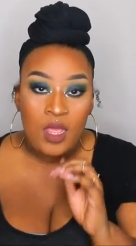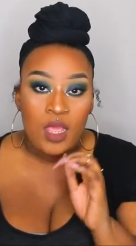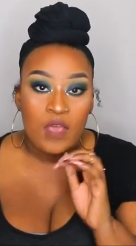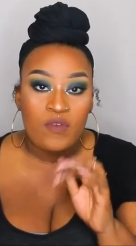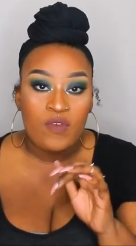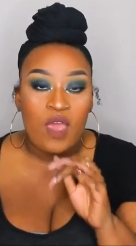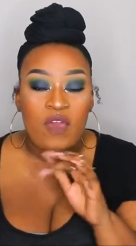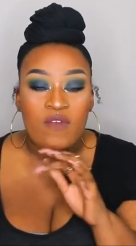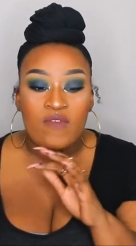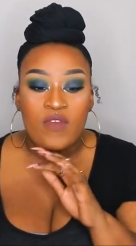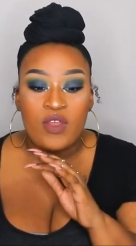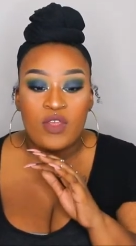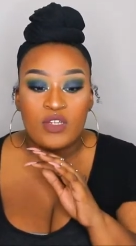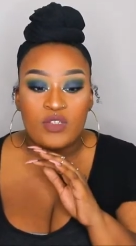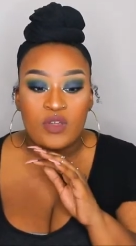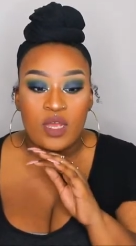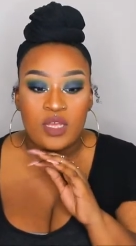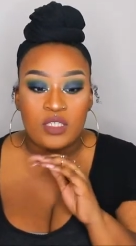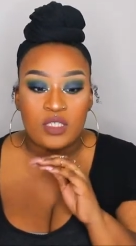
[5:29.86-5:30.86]
if you have
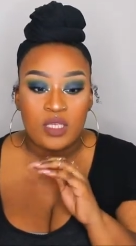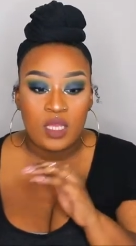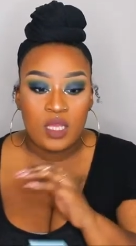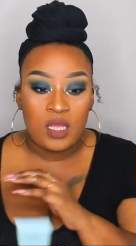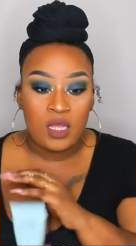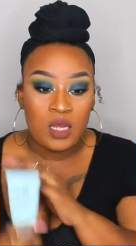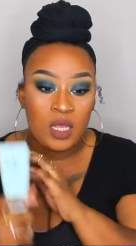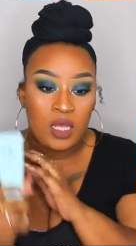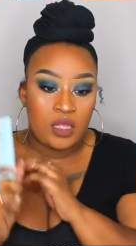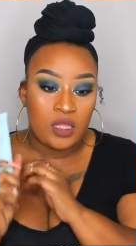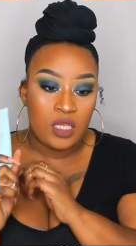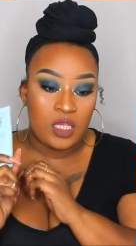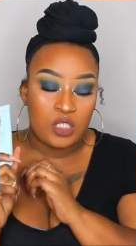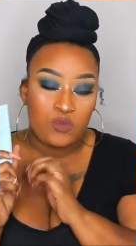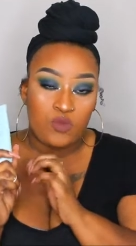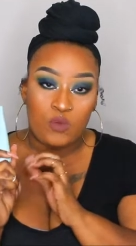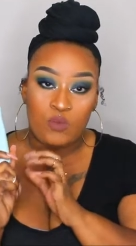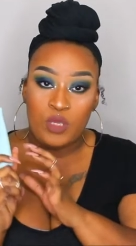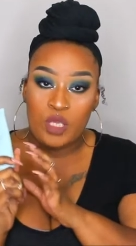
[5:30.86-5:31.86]
very dry skin,
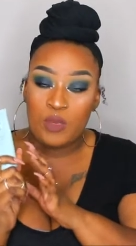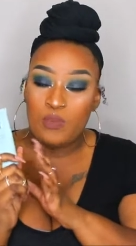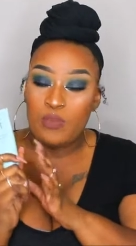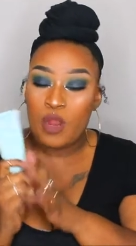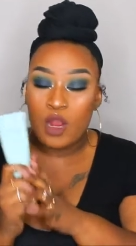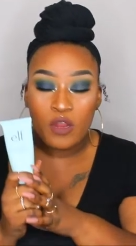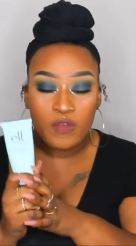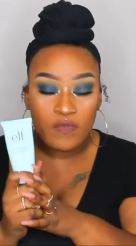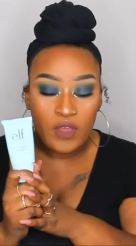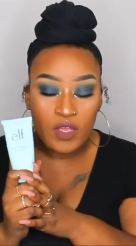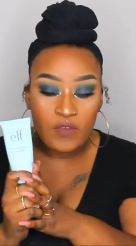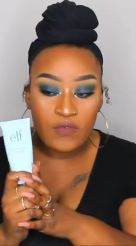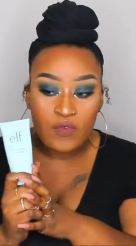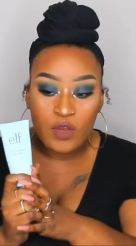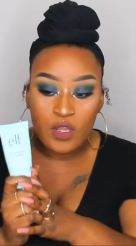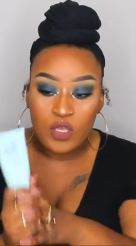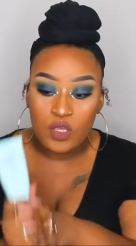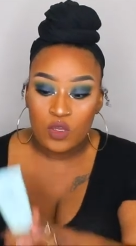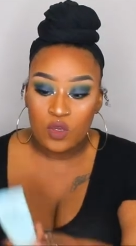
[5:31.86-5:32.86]
this will be perfect
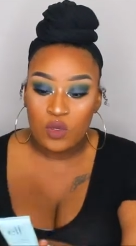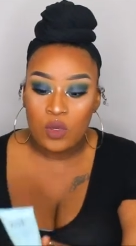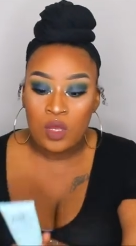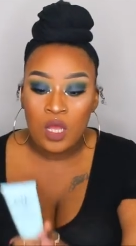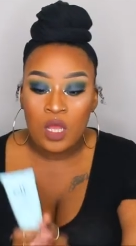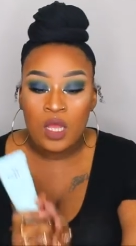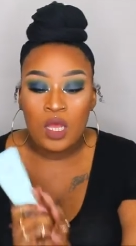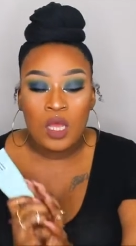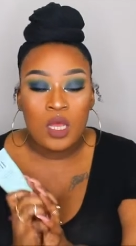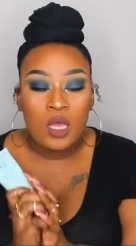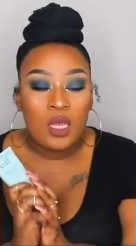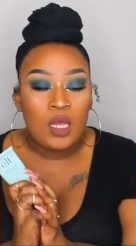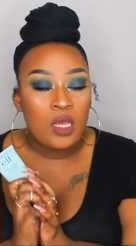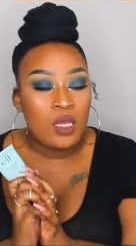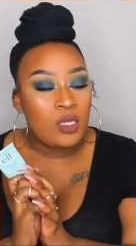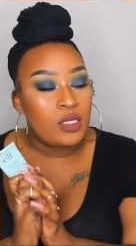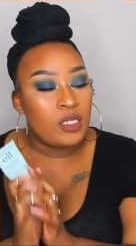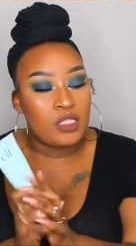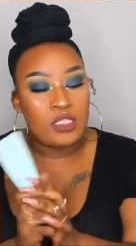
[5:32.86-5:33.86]
for you.
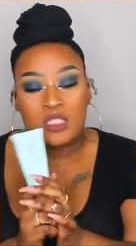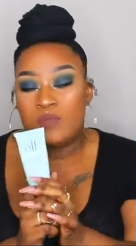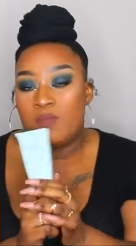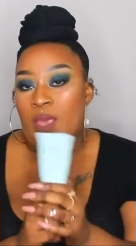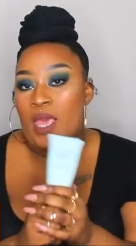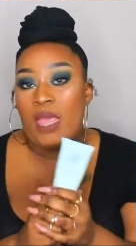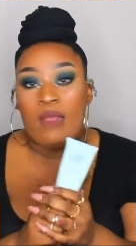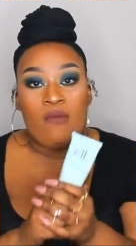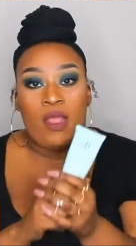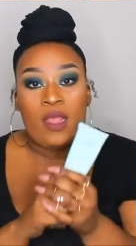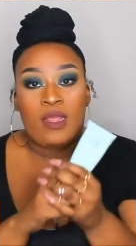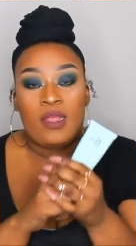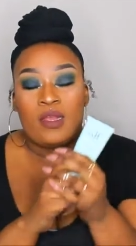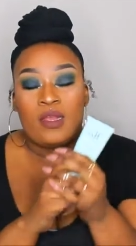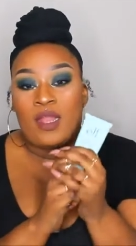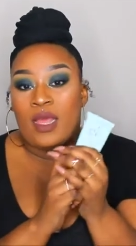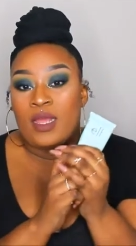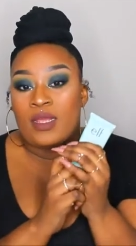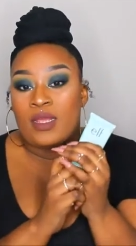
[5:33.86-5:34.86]
This is Bang right
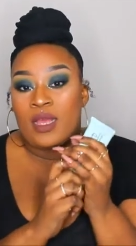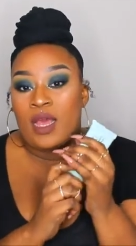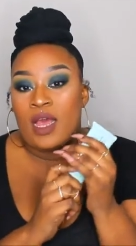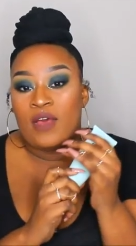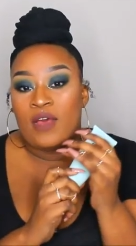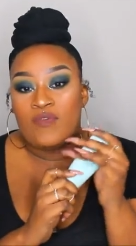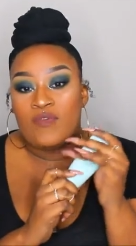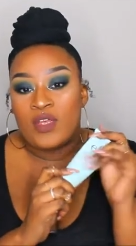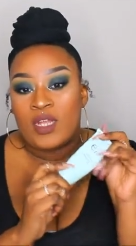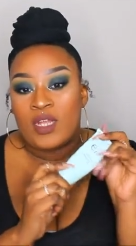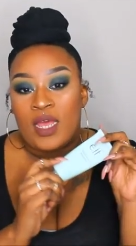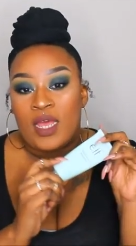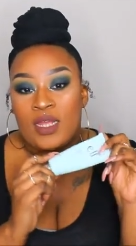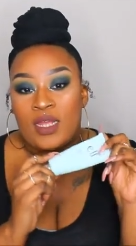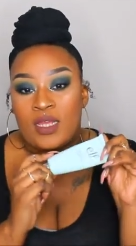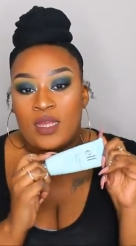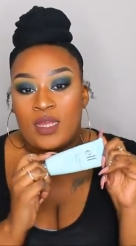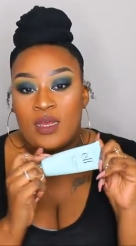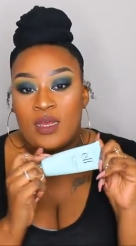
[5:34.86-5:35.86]
here. Like, I feel
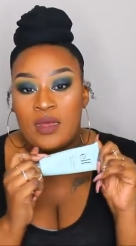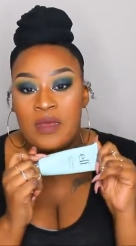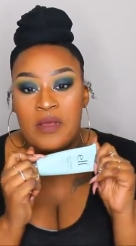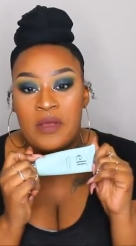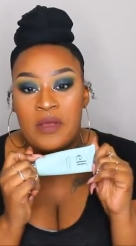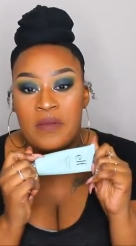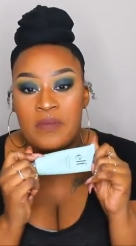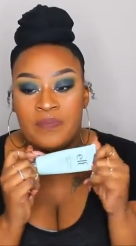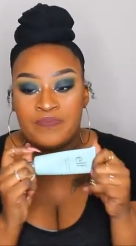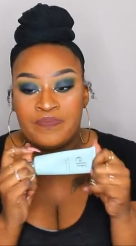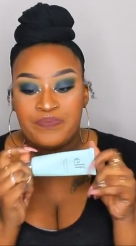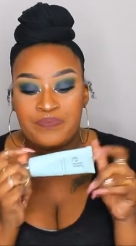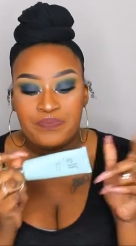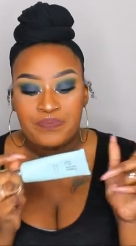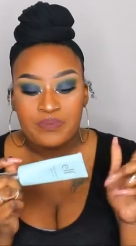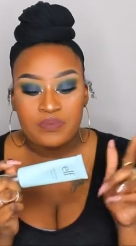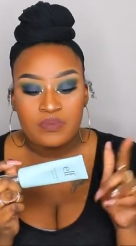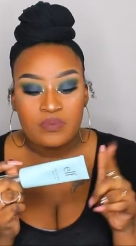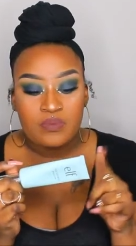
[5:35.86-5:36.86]
like, um,
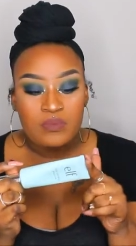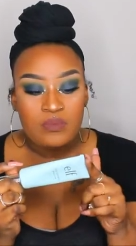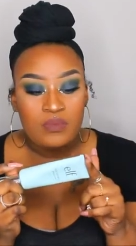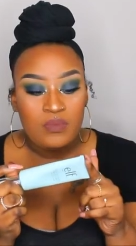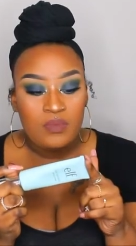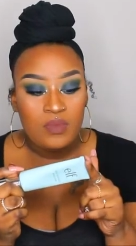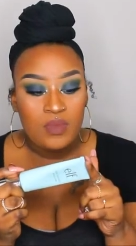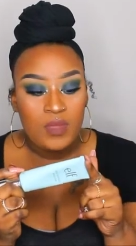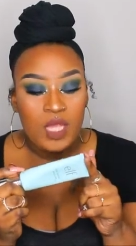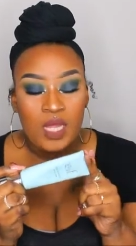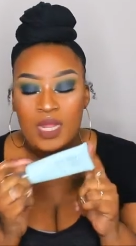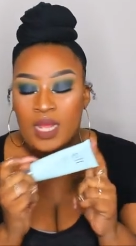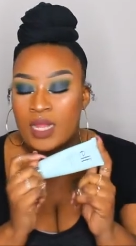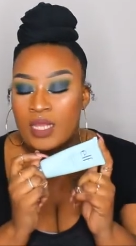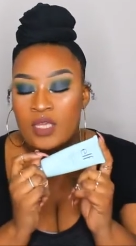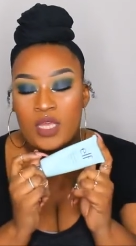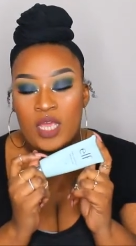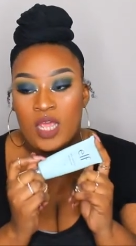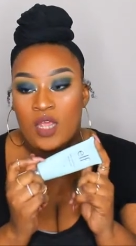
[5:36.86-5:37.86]

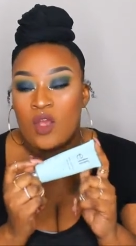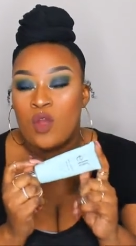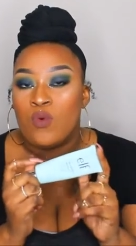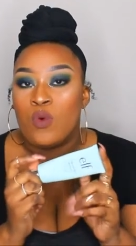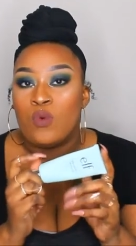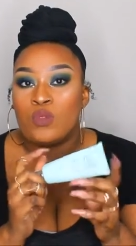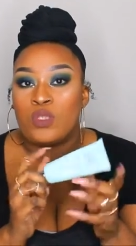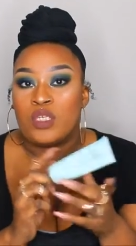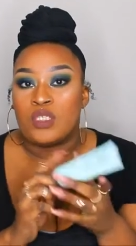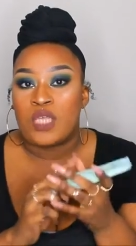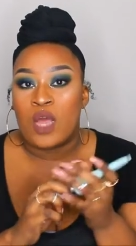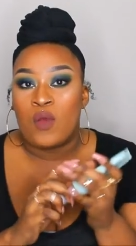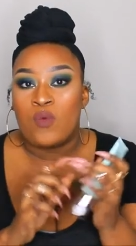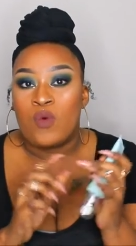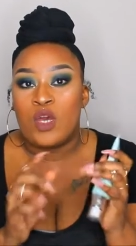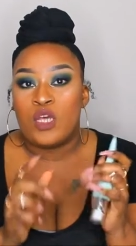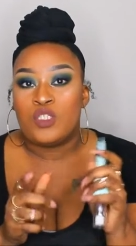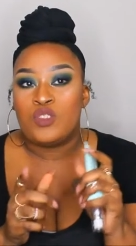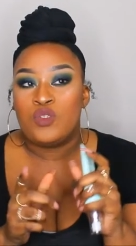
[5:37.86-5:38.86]
like you can't go wrong with this. I
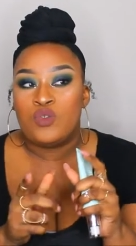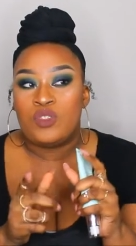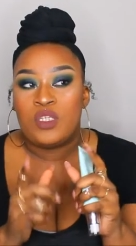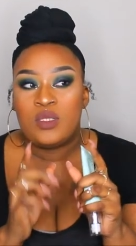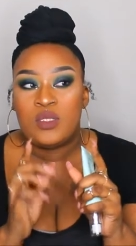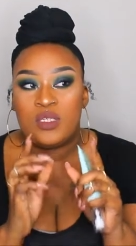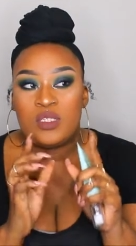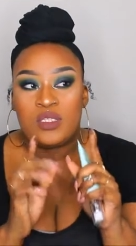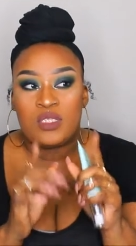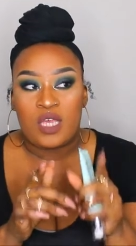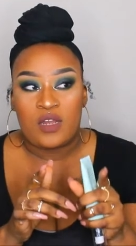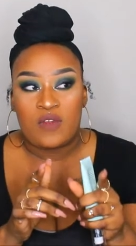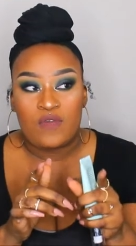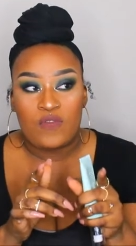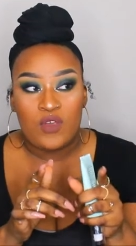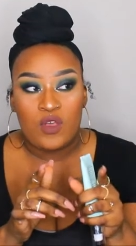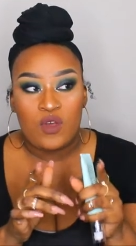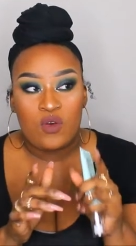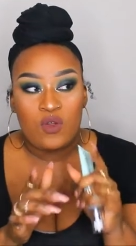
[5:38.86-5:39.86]
was using the
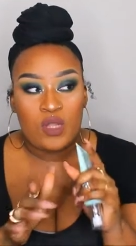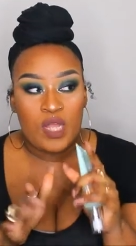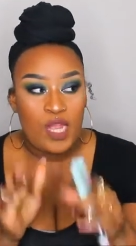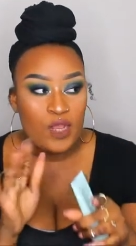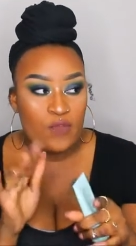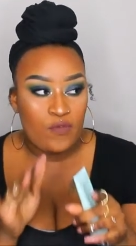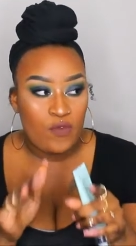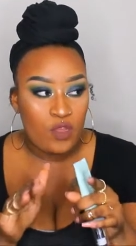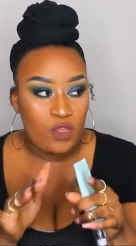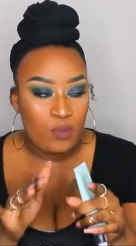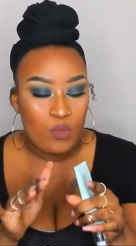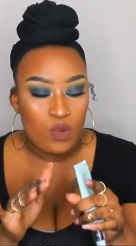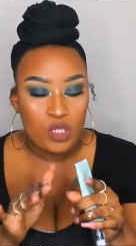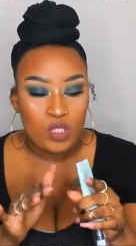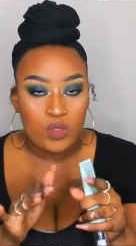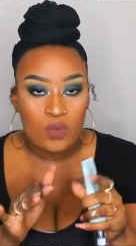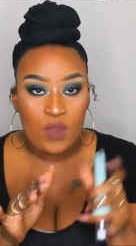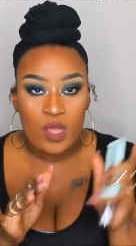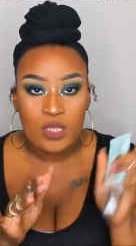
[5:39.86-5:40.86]
Cetaphil like for the
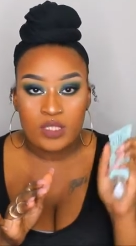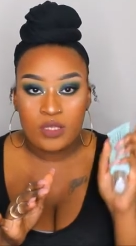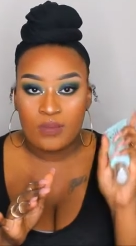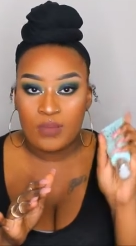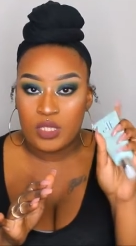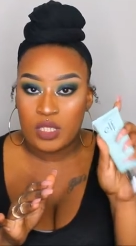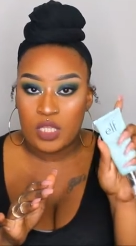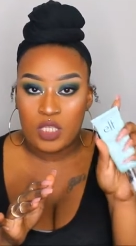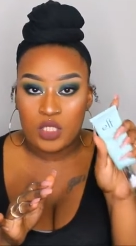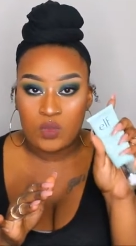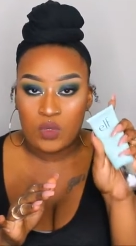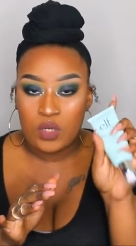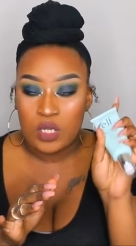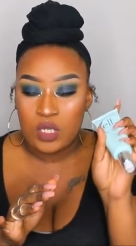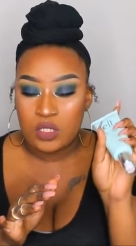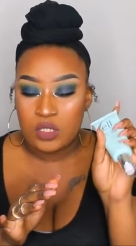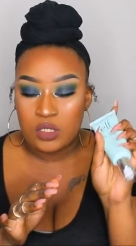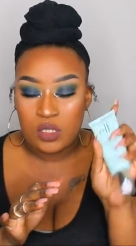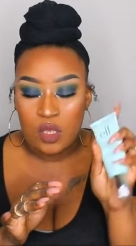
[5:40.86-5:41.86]
moisturizer, but this one
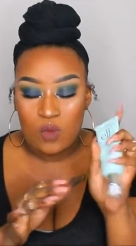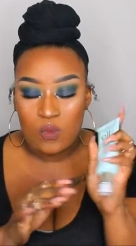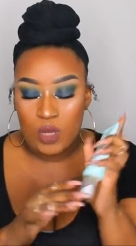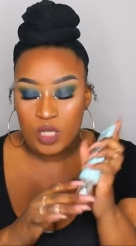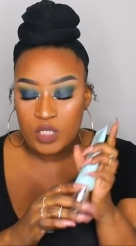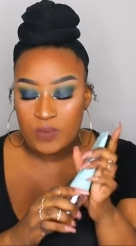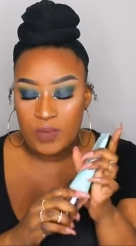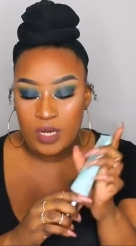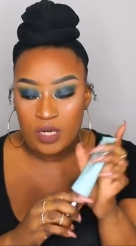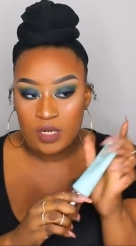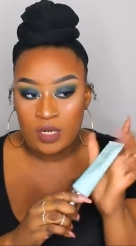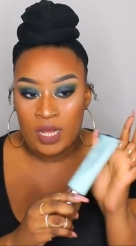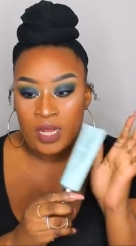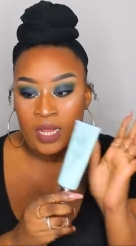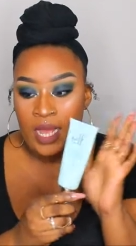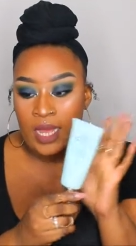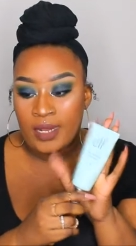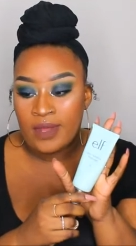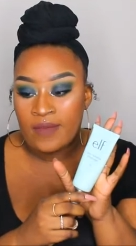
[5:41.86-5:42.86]
is so much better.
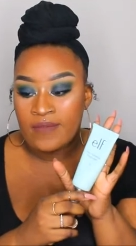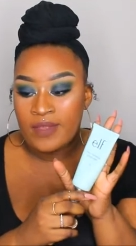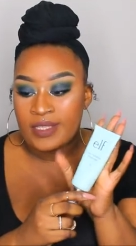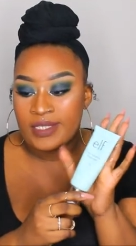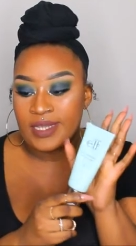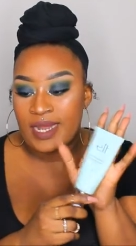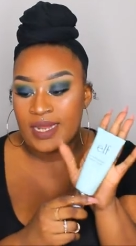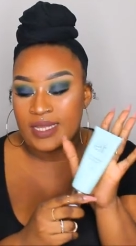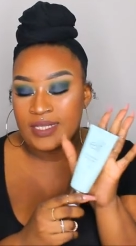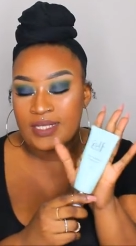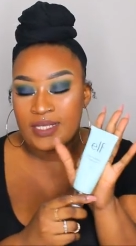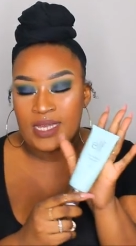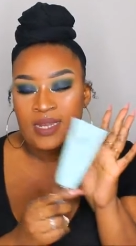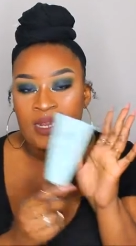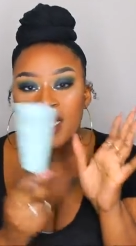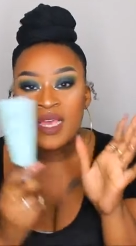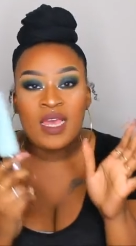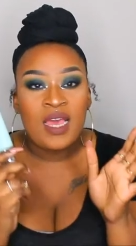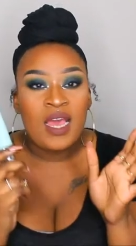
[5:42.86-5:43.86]
Like, I love this. And like I
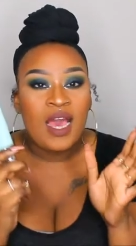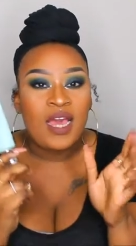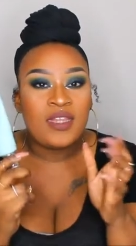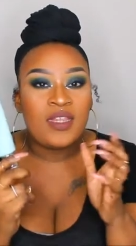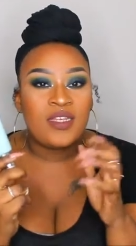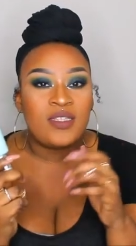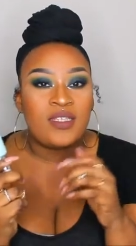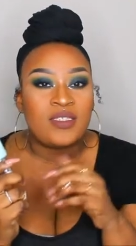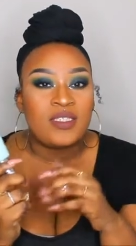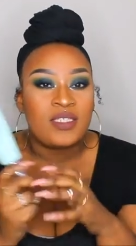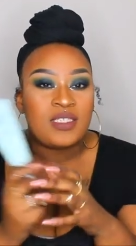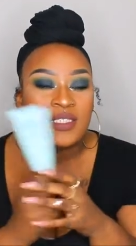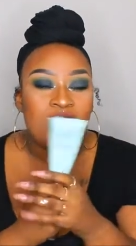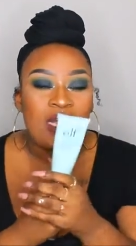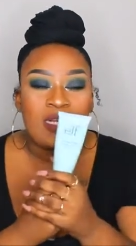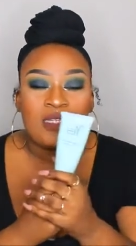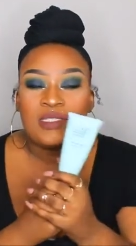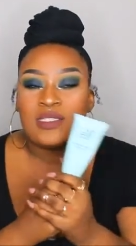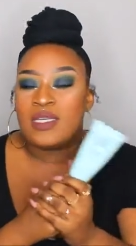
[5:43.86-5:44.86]
said, I think this is
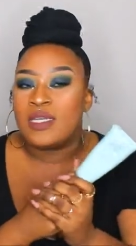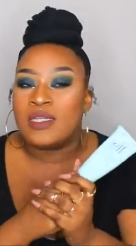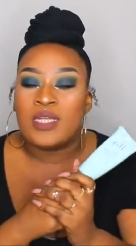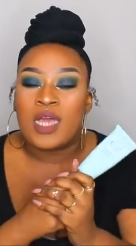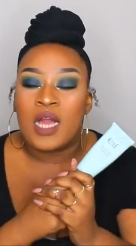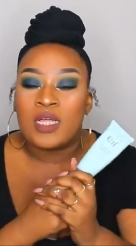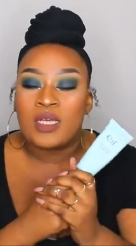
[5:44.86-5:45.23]
like $10